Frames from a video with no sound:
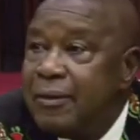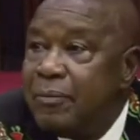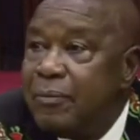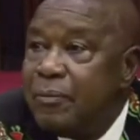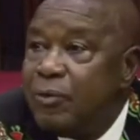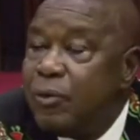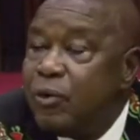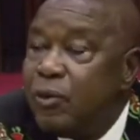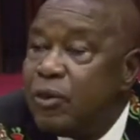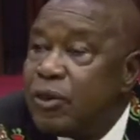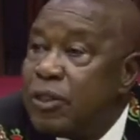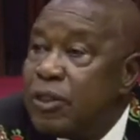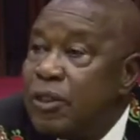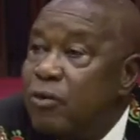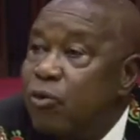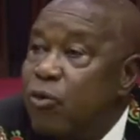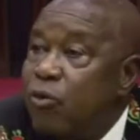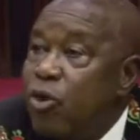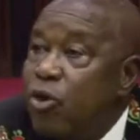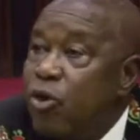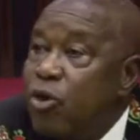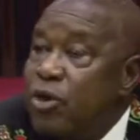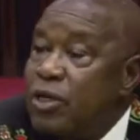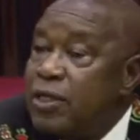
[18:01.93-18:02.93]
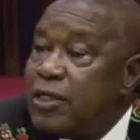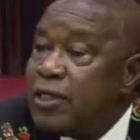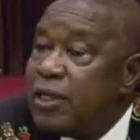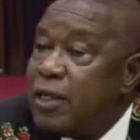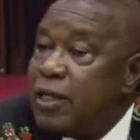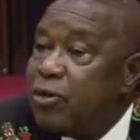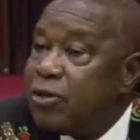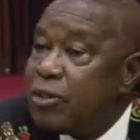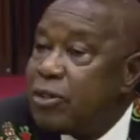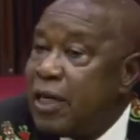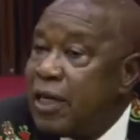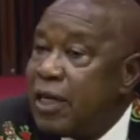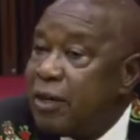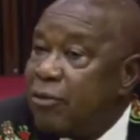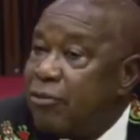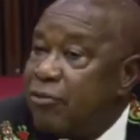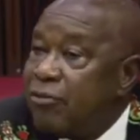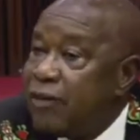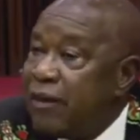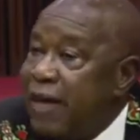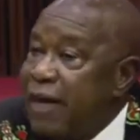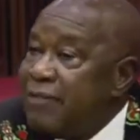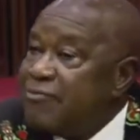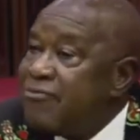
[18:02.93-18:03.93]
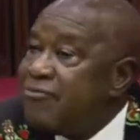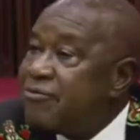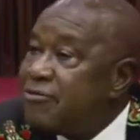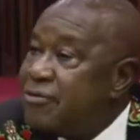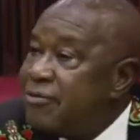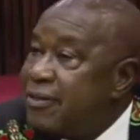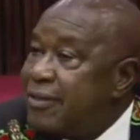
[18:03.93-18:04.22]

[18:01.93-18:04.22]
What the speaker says: Because in war, it's a lottery of life.